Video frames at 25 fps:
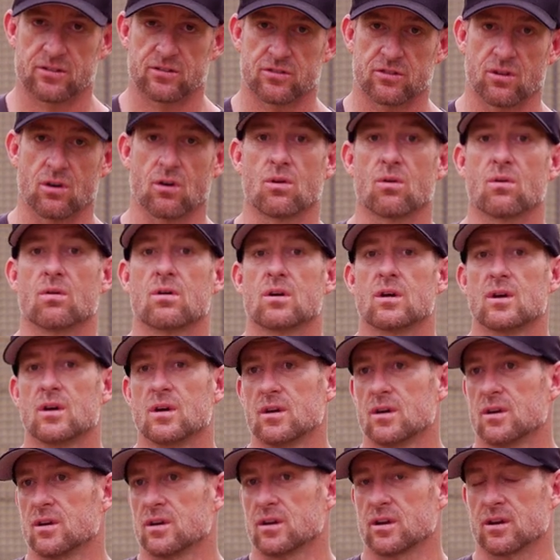So,
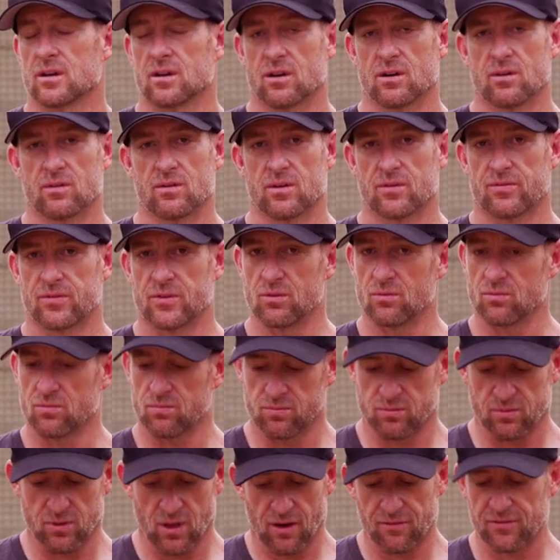you know, if you
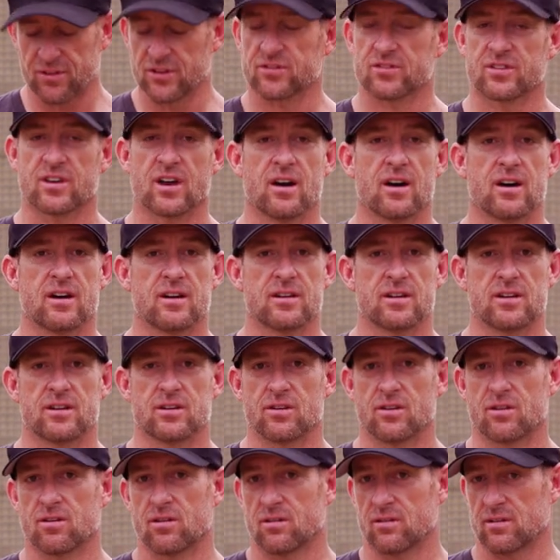love this gun and
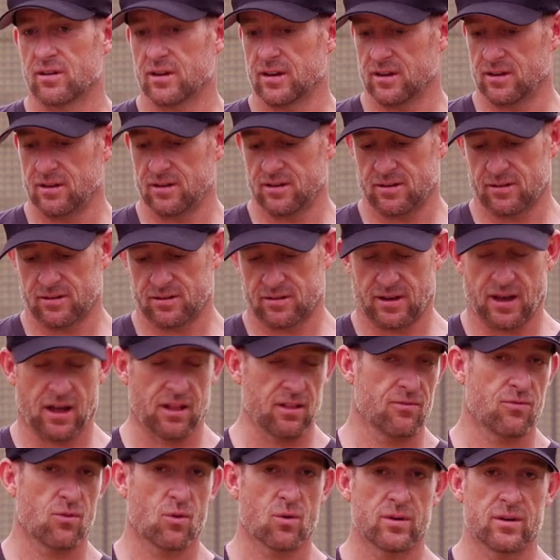you're in
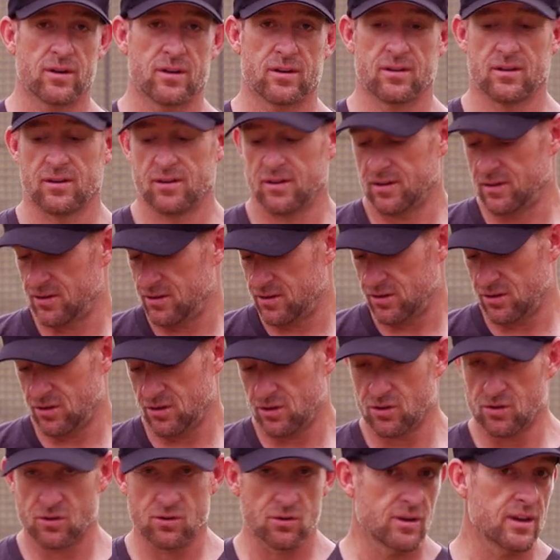California,
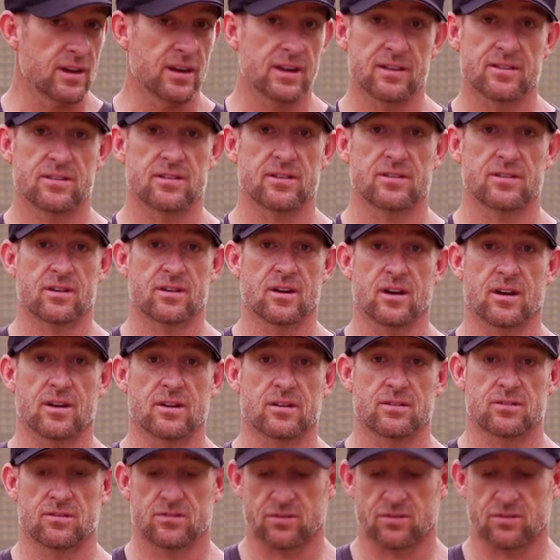you can get gun.